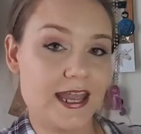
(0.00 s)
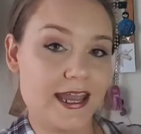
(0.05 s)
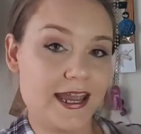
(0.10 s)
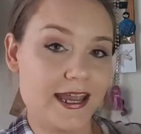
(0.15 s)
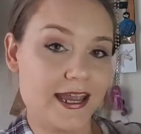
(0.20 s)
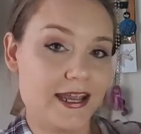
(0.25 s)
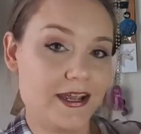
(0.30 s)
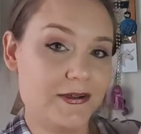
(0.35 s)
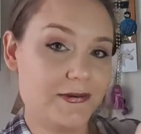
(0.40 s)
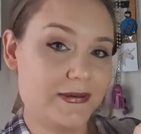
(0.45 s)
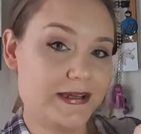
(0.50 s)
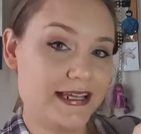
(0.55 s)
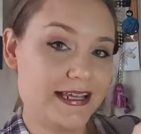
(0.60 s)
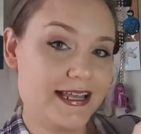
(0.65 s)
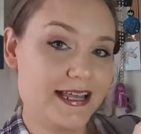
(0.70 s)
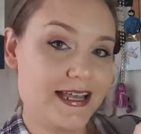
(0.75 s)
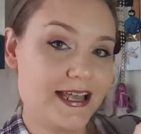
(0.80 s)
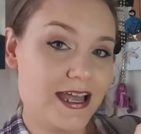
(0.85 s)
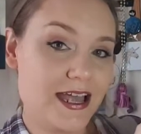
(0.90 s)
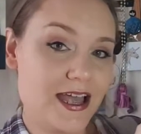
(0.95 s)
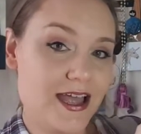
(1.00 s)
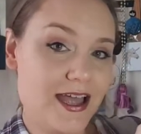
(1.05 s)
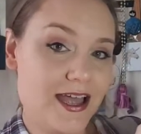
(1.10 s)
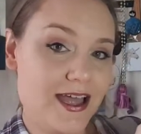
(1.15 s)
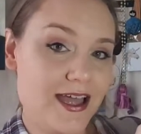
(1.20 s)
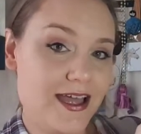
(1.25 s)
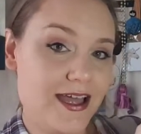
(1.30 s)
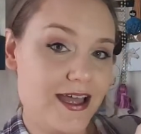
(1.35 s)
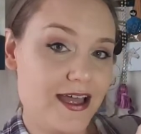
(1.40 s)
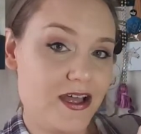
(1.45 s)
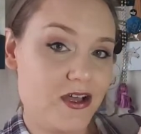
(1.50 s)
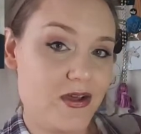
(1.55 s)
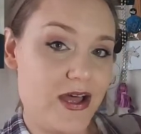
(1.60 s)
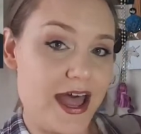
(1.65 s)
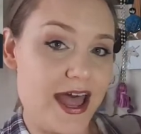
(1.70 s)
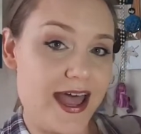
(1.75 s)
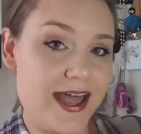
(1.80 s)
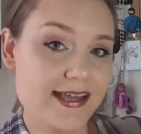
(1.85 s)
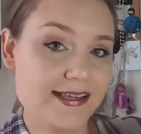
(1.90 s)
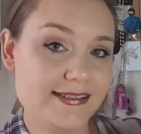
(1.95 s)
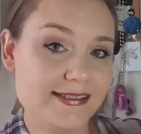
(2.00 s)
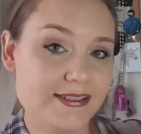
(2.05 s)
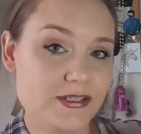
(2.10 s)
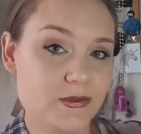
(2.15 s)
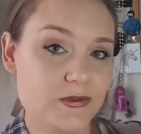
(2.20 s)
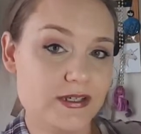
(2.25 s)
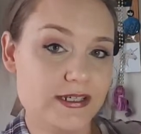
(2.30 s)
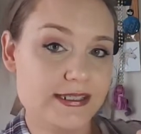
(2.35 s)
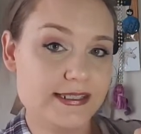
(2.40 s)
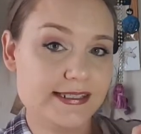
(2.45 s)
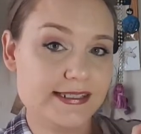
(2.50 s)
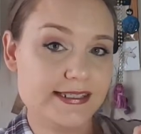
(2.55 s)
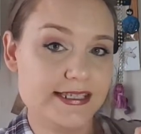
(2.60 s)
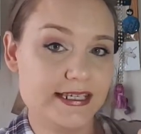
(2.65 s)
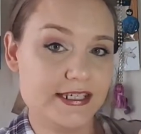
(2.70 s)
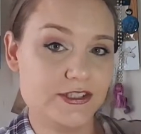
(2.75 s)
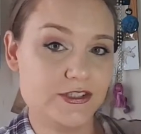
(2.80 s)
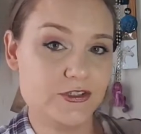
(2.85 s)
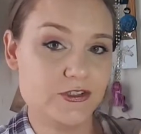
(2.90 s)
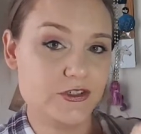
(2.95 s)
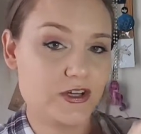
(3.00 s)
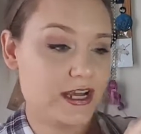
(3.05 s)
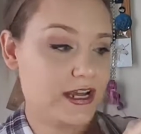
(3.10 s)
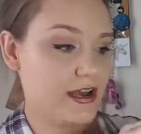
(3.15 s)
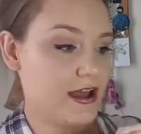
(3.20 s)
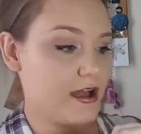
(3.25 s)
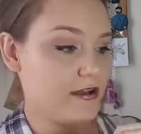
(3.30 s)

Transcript: there we go. As you can see straight